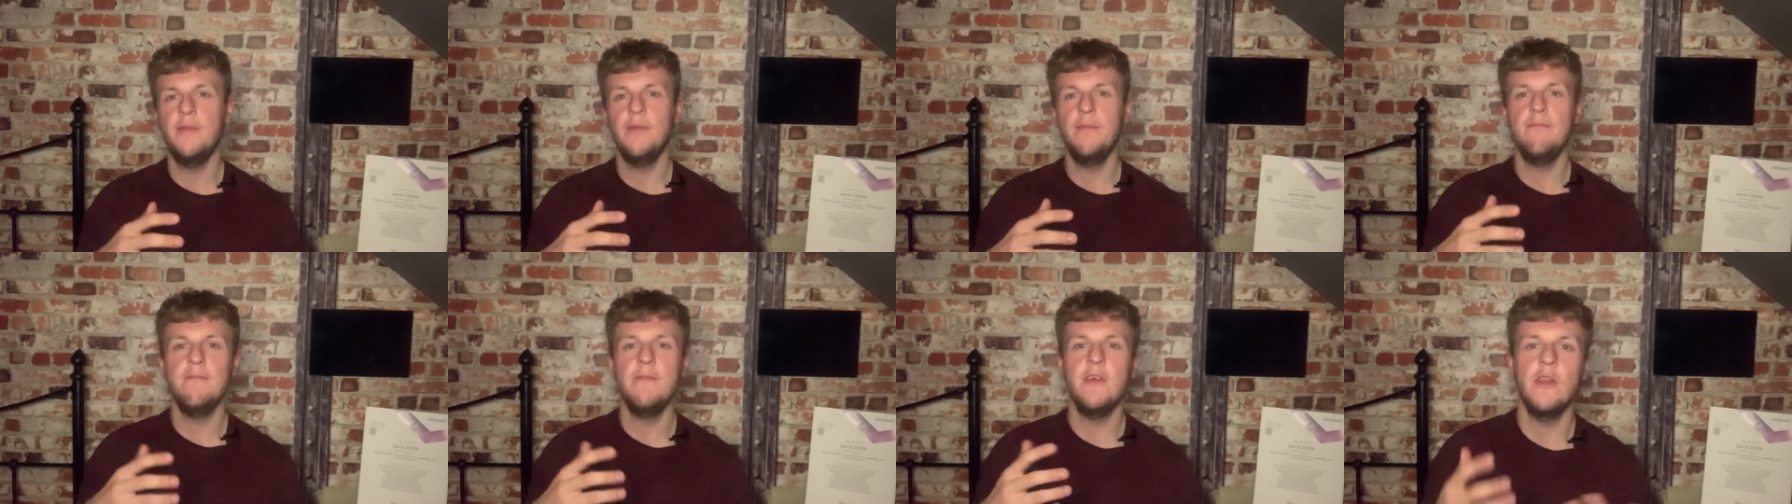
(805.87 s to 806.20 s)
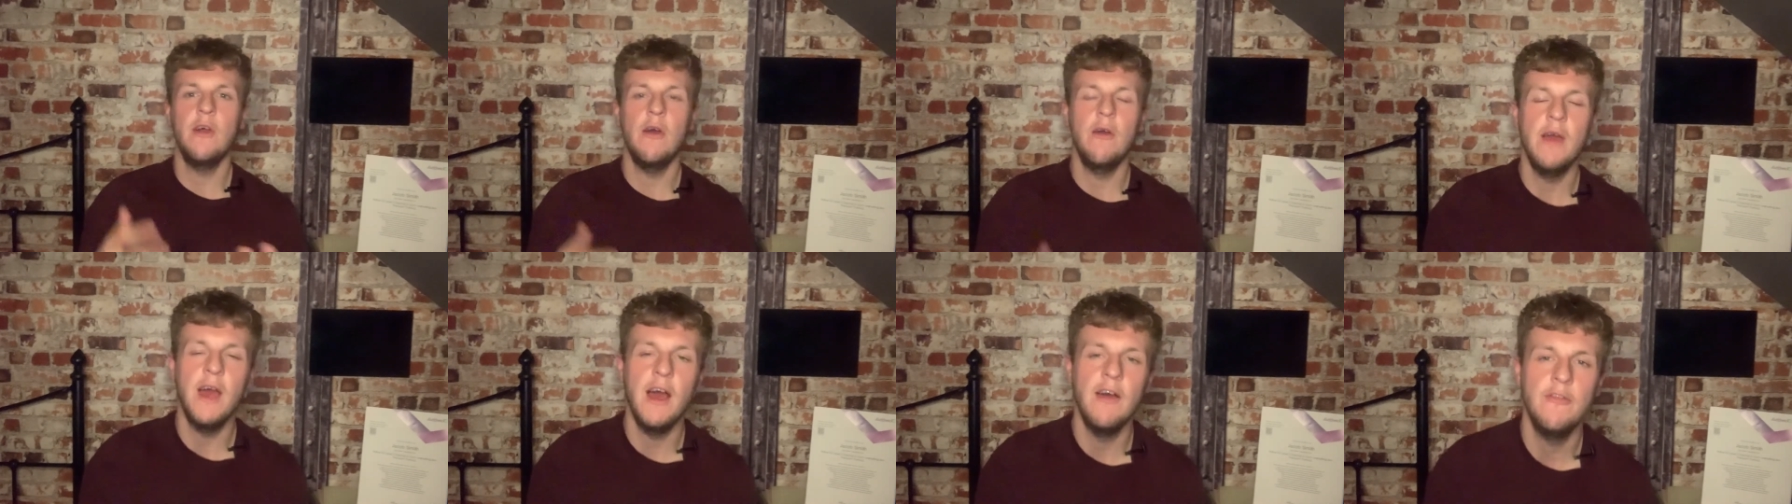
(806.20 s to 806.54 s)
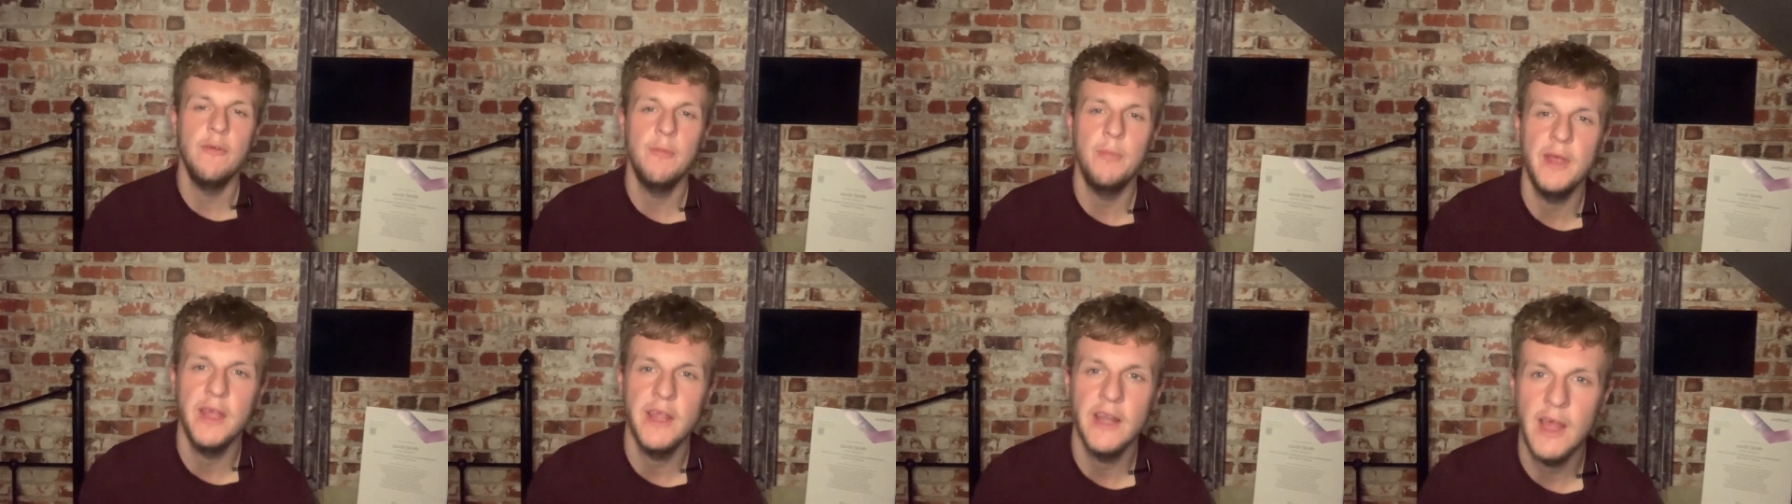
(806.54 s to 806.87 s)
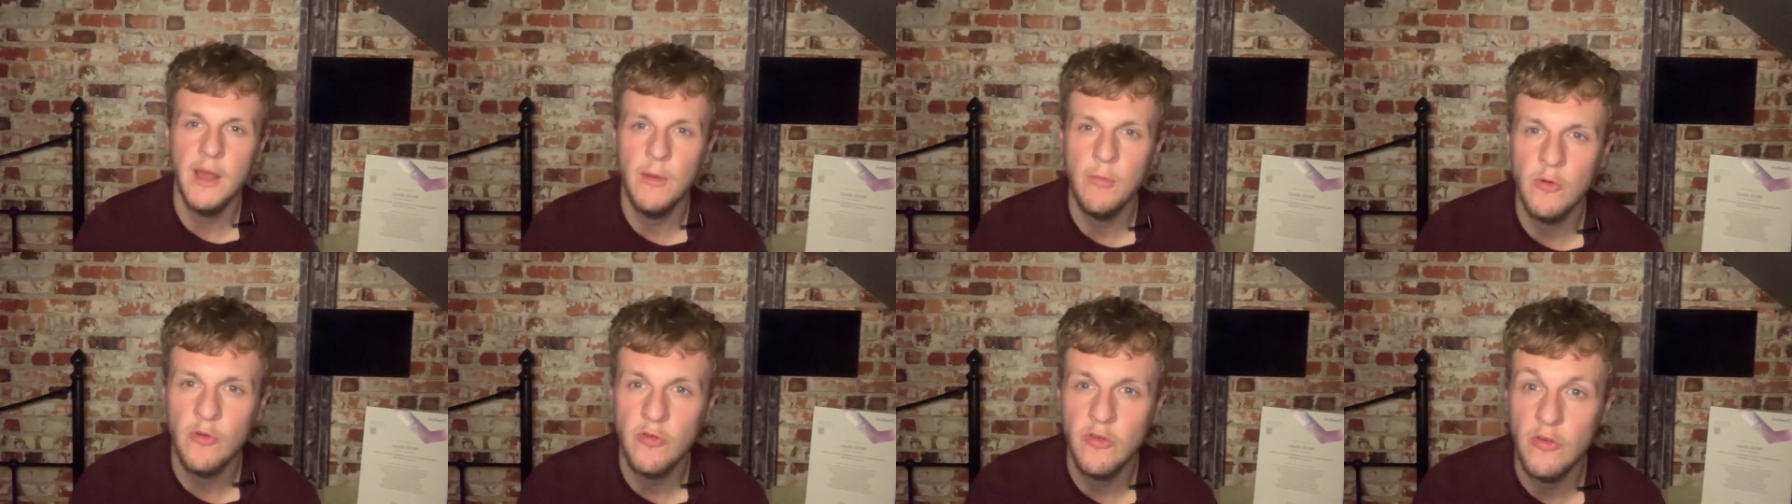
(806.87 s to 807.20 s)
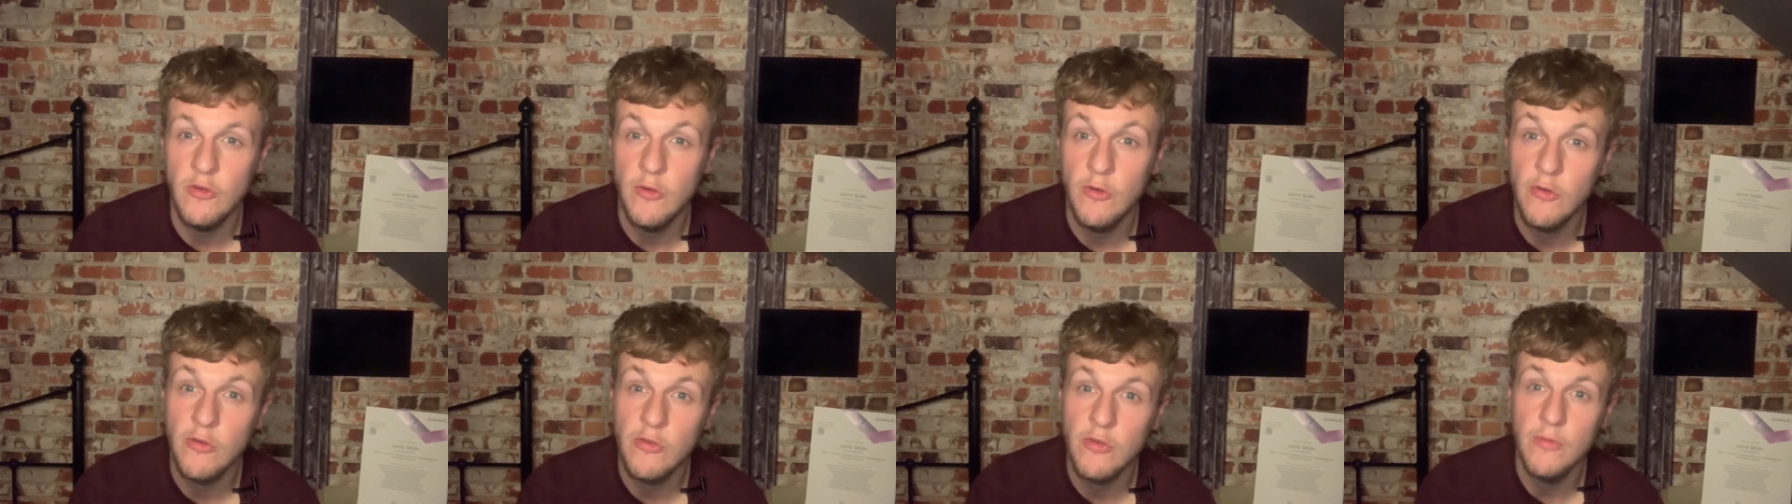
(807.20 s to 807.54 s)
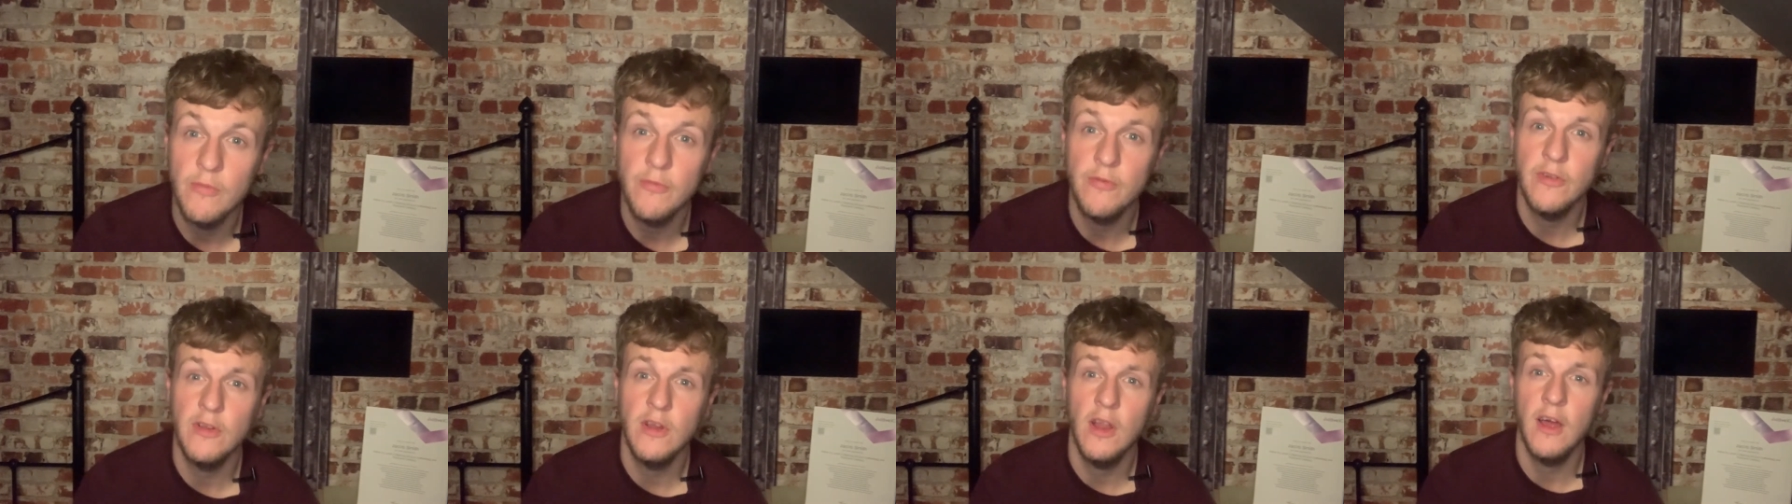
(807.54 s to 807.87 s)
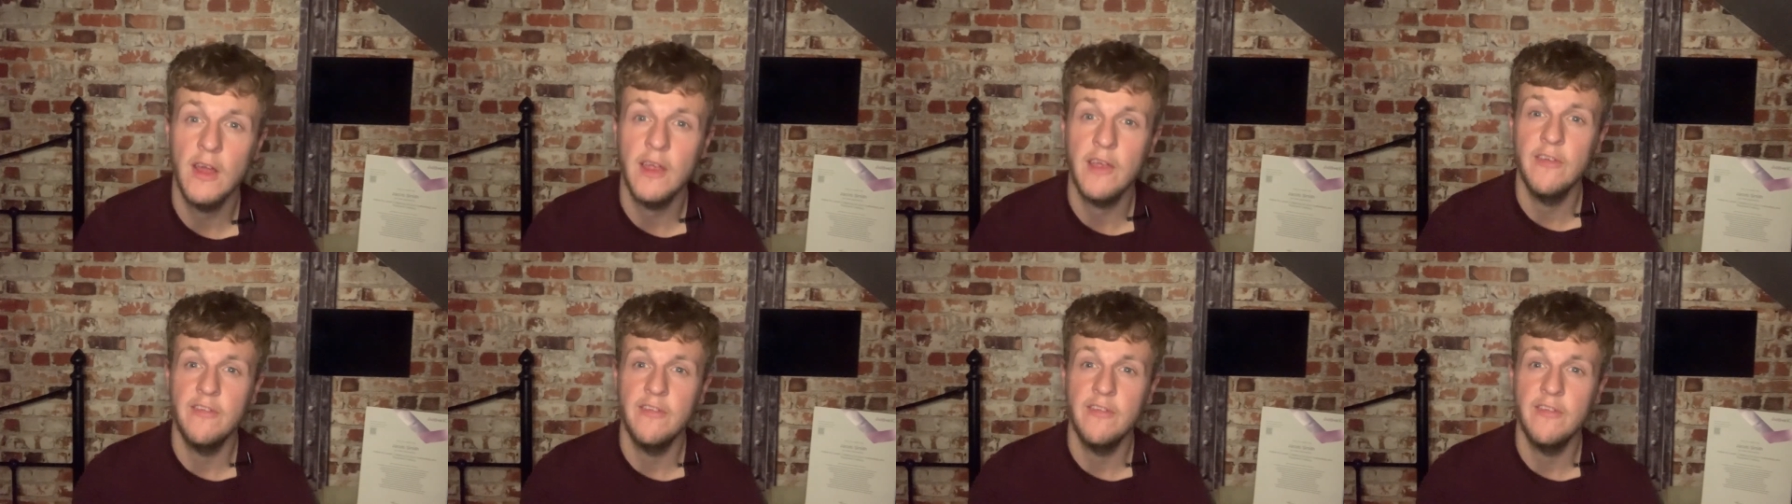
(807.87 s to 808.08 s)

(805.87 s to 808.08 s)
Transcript: you know ever being able to use something like